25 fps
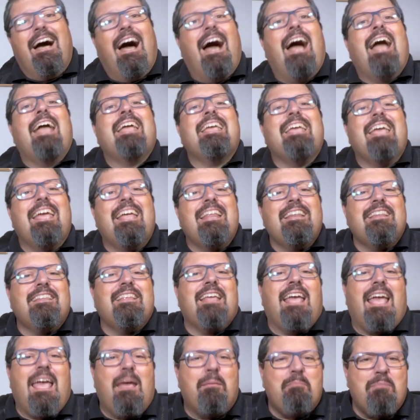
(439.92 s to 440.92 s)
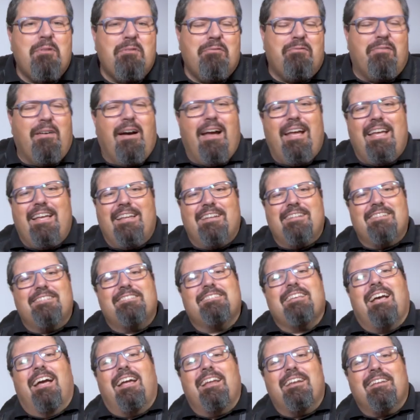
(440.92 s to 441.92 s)
High-end amplifier
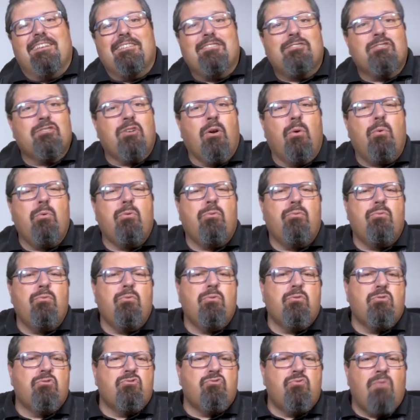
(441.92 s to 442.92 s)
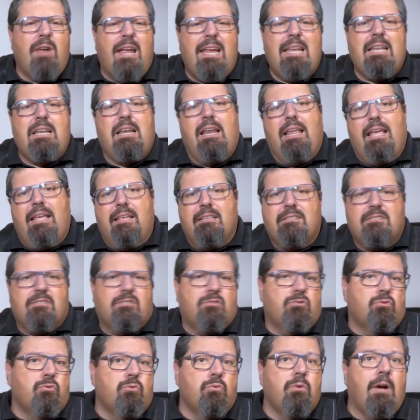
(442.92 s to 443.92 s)
designers go through great lengths
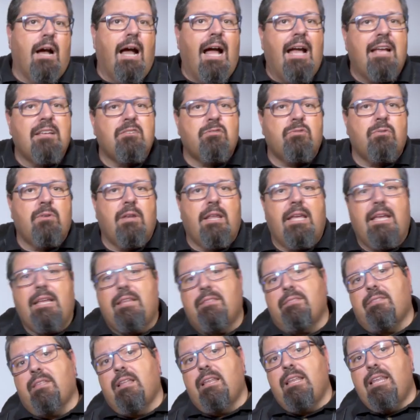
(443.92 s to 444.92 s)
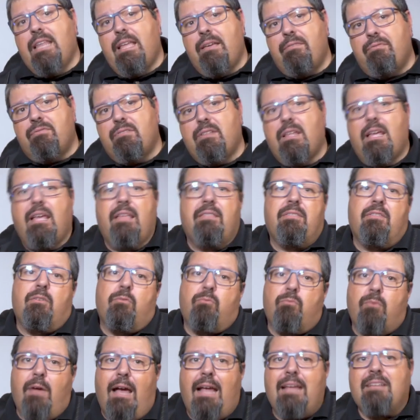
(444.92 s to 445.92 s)
to isolate the left and the
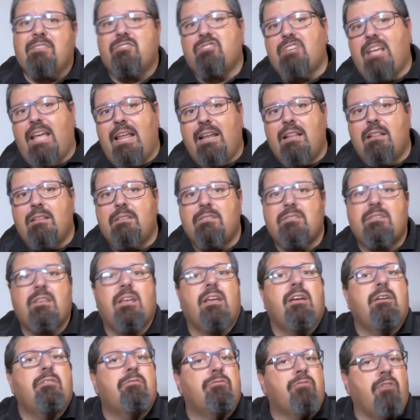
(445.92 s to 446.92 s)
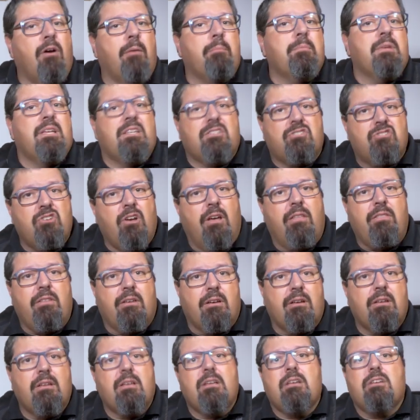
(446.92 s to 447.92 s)
right channels from each
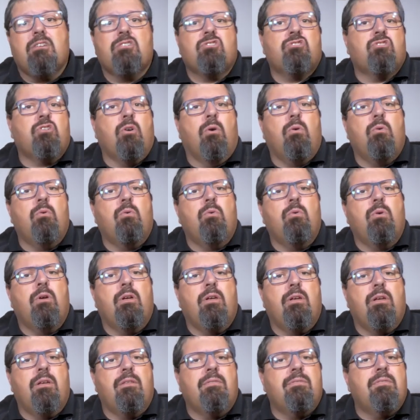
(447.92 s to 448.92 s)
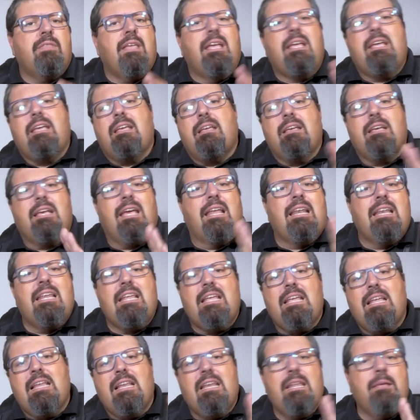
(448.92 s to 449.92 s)
other, so they can
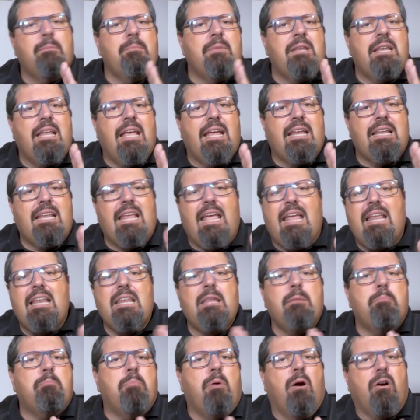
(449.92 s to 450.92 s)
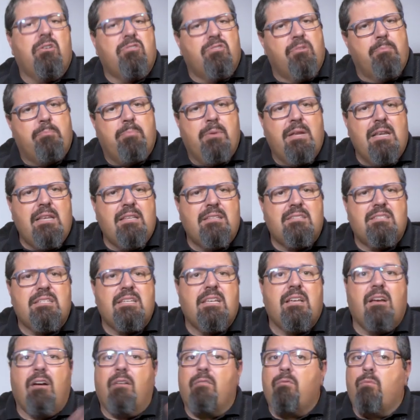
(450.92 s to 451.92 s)
eliminate any
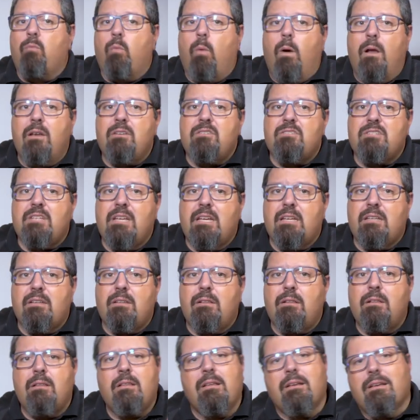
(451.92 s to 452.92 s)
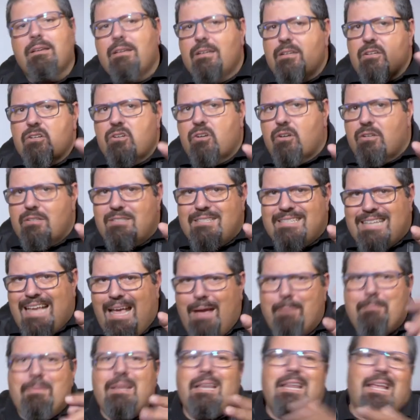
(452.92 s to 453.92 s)
possibility of one signal
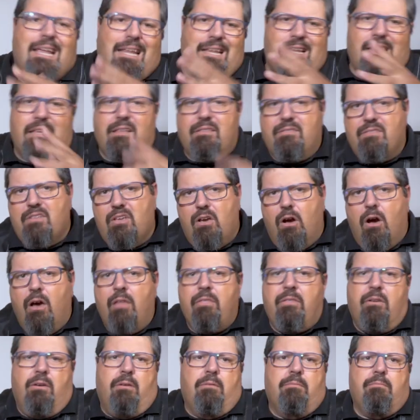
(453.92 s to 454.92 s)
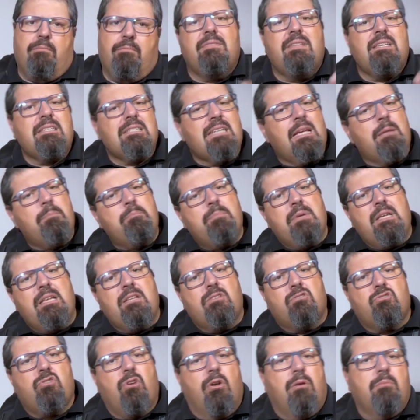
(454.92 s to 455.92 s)
contaminating the other. This can be
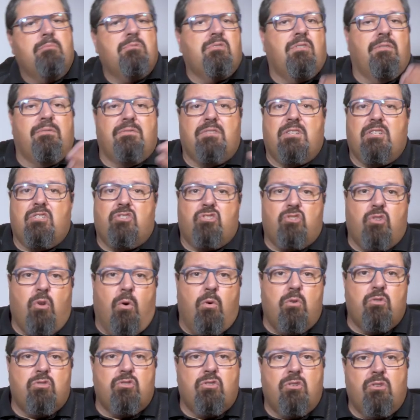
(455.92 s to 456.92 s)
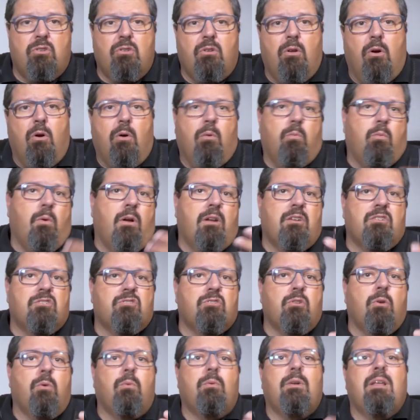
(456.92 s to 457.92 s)
in terms of distortion, or what
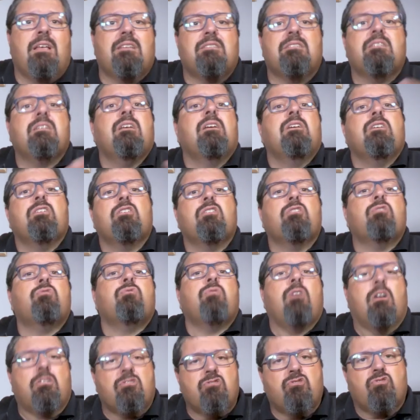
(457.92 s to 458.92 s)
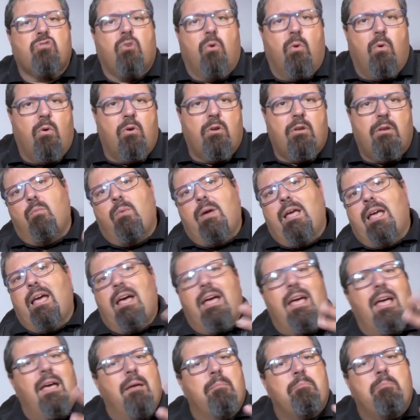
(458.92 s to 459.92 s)
is known as crosstalk, where
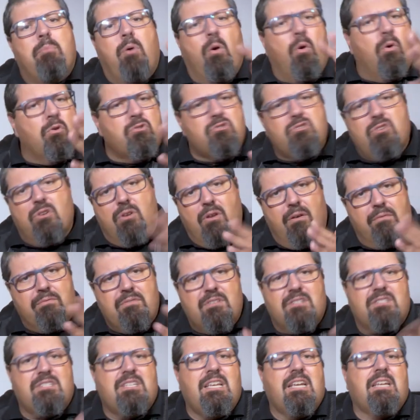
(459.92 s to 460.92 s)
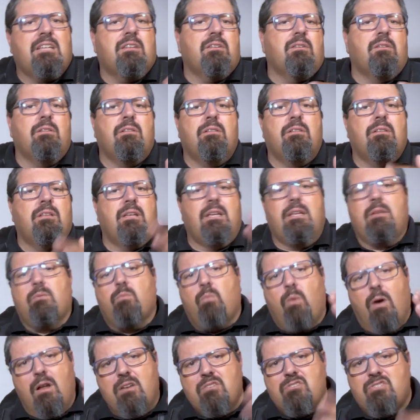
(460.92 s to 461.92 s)
a portion of the signal in
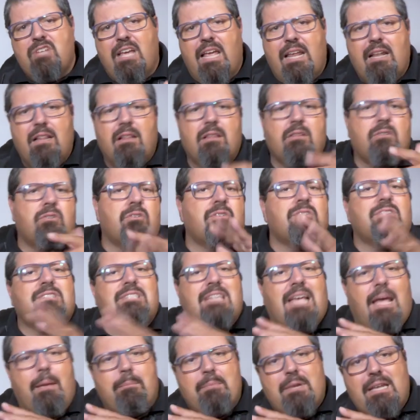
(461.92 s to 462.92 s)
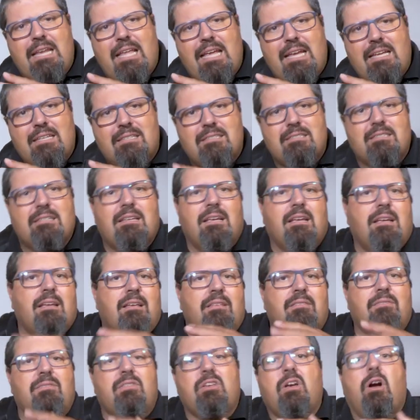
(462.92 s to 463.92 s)
one channel contaminates
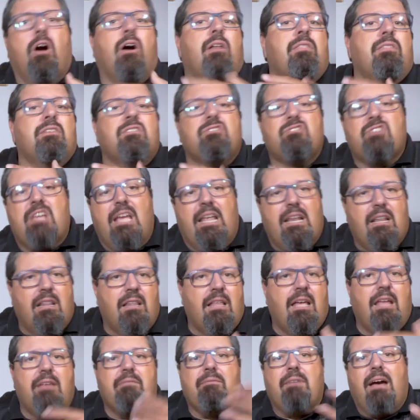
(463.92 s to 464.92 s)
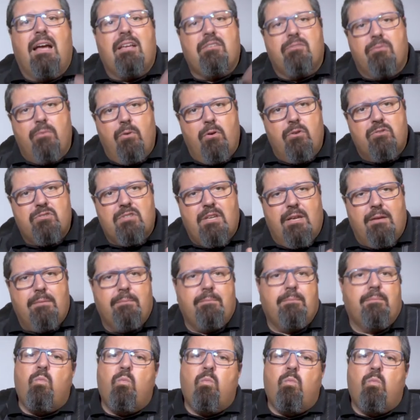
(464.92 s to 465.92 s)
the other channel and vice versa.
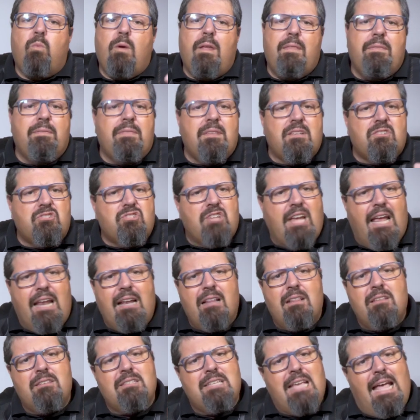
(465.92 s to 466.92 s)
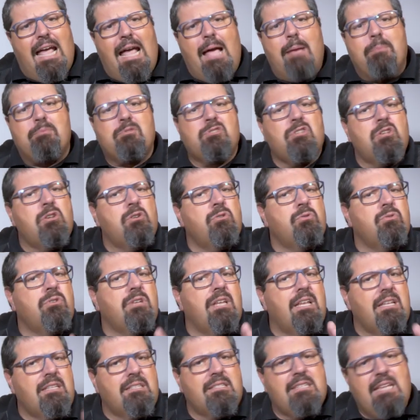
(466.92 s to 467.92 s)
When the channel's absolute
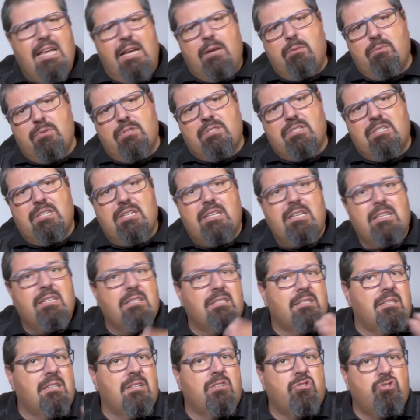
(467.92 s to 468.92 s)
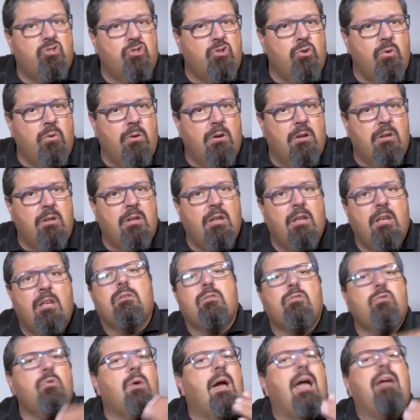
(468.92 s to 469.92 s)
integrity is ensured,
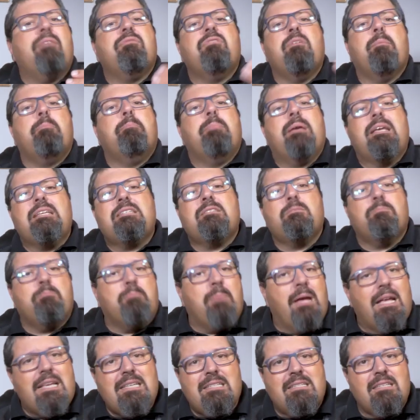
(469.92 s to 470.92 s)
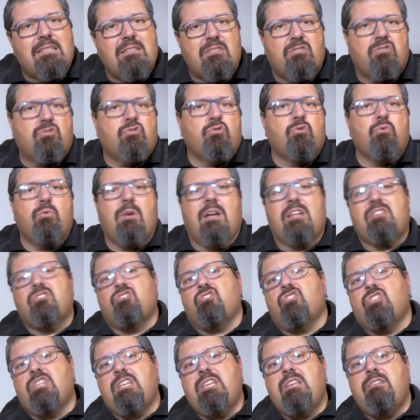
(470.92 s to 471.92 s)
you have the best basis to
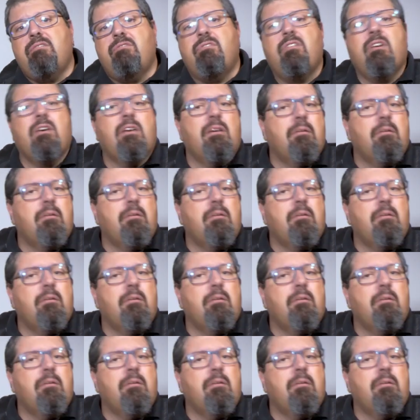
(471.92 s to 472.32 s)
achieve